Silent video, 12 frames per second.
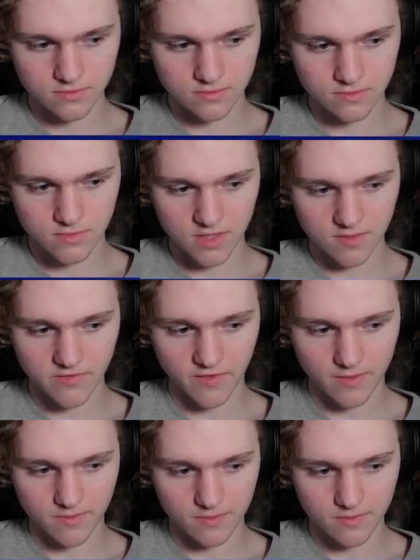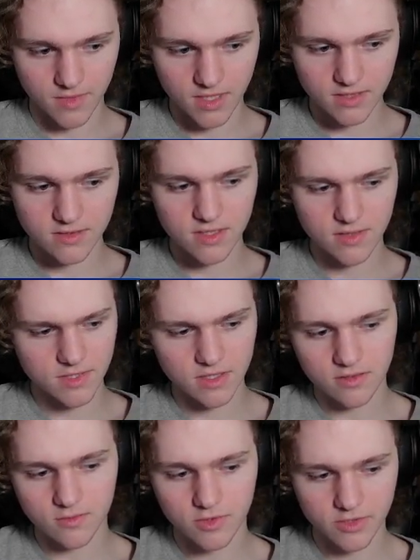Seems fine. And it seems a little
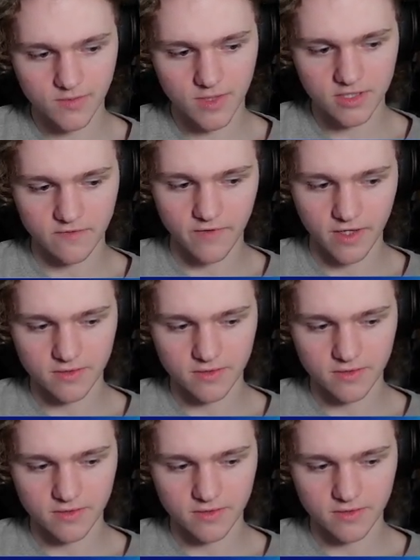more responsive now,